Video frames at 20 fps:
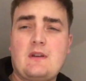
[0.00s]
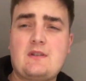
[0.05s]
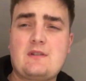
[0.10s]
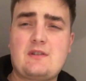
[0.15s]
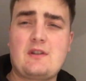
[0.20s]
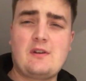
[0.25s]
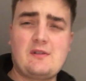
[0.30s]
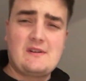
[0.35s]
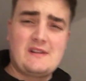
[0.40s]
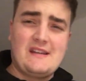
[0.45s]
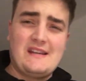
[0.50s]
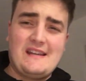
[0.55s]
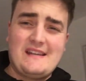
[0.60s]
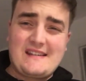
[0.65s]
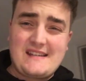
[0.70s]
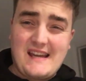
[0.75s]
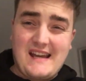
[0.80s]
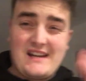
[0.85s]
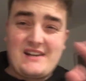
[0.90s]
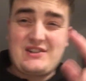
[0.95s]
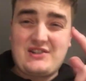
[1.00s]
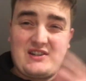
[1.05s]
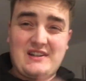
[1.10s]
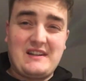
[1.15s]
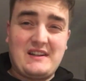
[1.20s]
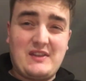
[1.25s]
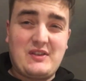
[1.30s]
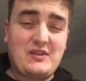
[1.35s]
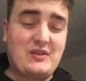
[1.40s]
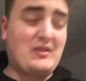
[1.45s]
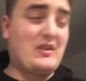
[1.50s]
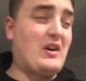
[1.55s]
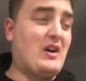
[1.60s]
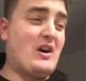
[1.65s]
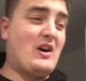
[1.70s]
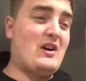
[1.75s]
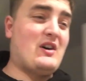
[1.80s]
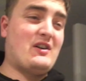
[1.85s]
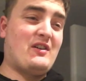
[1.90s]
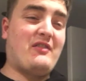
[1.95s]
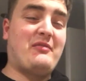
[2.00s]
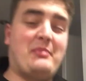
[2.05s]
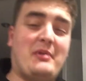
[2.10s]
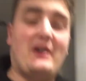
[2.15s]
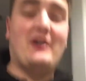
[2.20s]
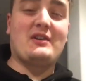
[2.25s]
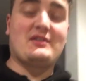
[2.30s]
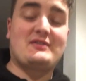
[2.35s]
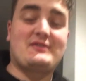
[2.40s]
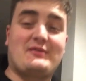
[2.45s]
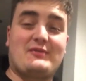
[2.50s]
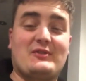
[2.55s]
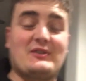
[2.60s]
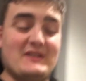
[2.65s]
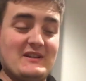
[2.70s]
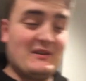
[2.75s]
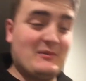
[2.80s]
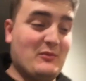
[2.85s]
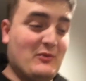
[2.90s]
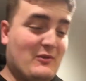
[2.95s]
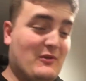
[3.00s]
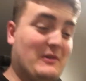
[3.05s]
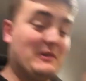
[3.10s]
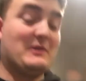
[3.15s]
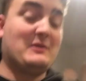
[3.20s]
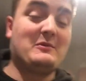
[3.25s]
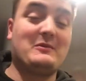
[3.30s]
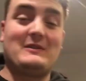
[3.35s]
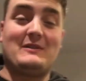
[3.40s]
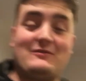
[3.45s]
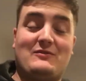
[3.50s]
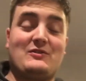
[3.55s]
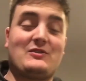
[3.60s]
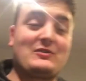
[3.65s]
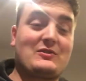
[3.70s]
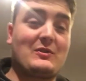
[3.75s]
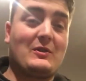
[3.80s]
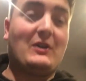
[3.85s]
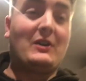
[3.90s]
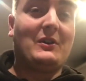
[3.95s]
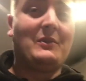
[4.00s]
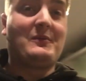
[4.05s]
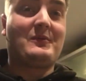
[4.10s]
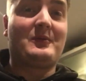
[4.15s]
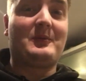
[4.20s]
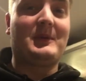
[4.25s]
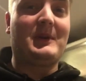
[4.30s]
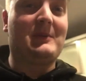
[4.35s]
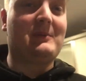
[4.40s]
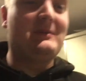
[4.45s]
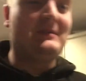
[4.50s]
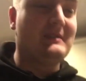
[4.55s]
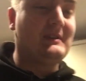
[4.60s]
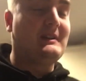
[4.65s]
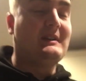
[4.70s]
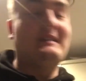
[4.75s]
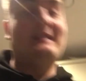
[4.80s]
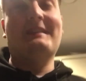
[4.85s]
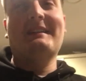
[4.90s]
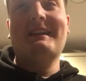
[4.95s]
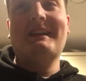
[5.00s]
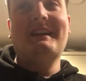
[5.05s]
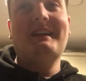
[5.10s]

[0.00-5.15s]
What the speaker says: So it is actually 3:30 in the morning. We've just got home from babysitting